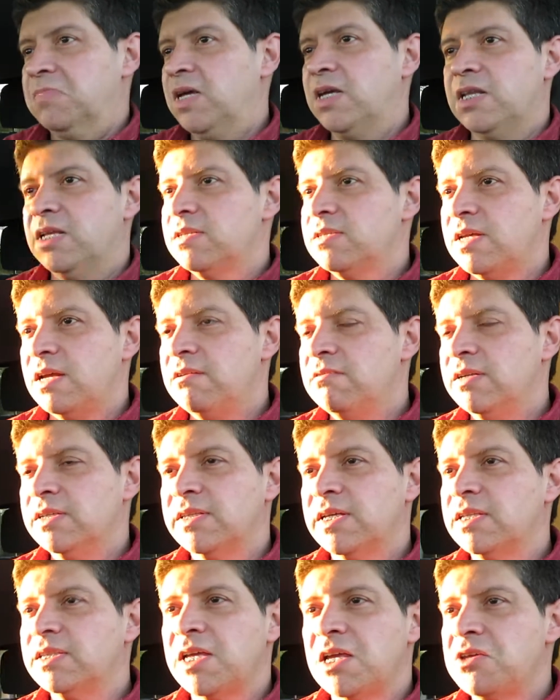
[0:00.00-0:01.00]
It is
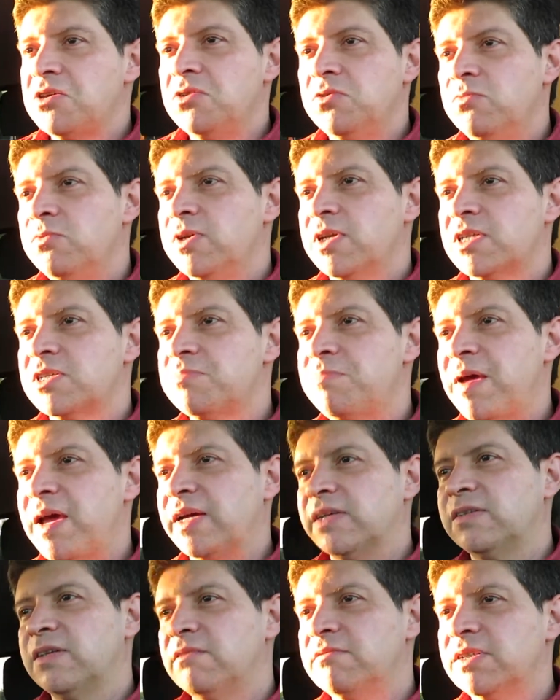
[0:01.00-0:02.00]
everything that you would
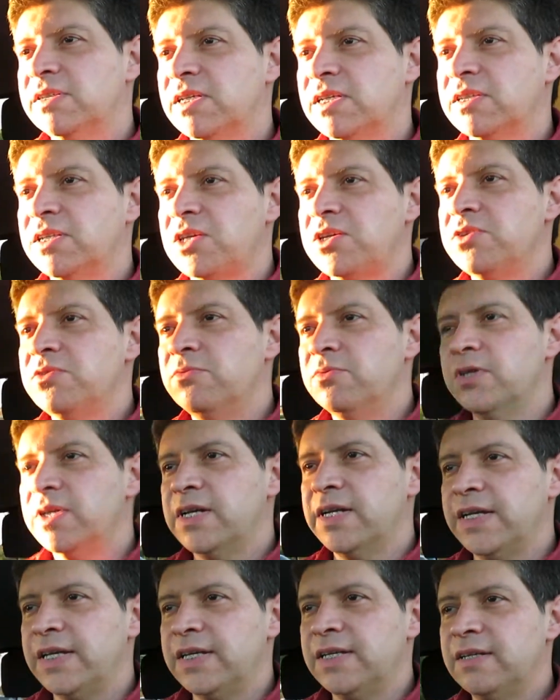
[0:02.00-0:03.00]
expect, everything that you
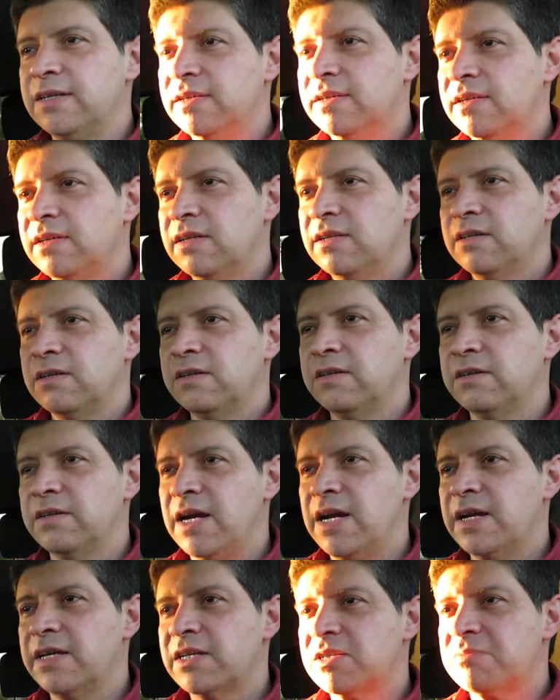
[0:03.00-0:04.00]
would need. You're
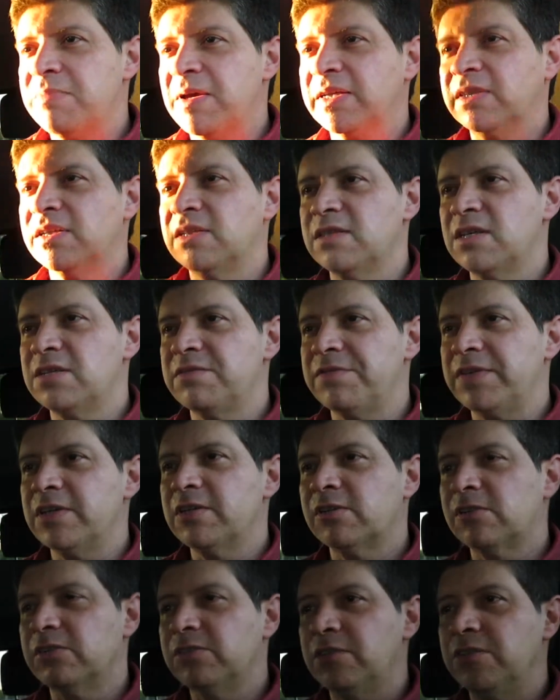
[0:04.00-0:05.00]
not expecting this
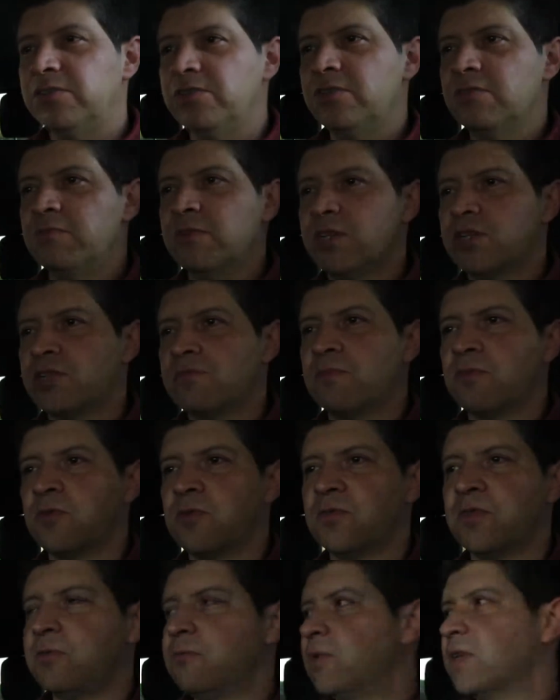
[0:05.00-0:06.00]
vehicle to do much
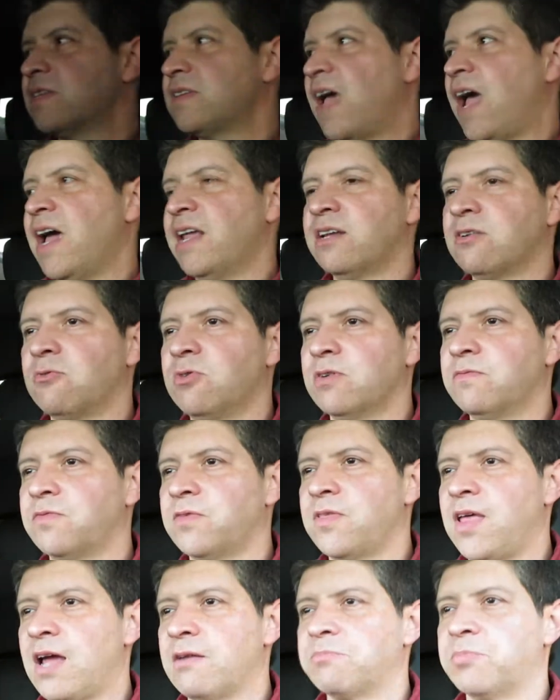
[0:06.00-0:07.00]
more than what's adequate
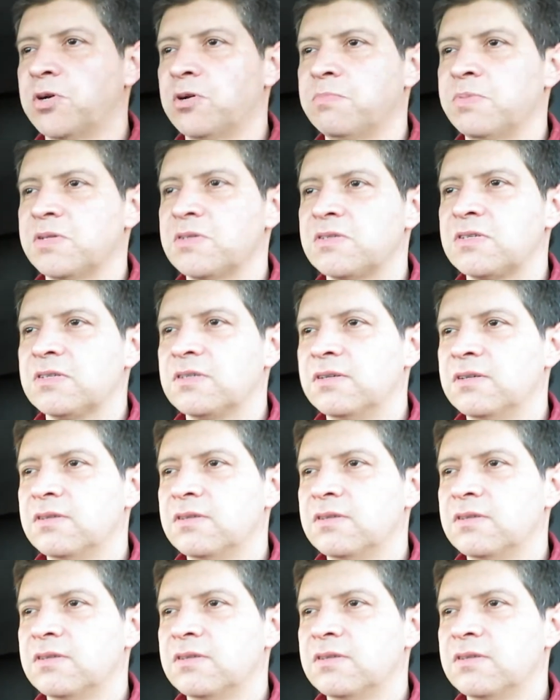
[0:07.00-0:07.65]
for that purpose.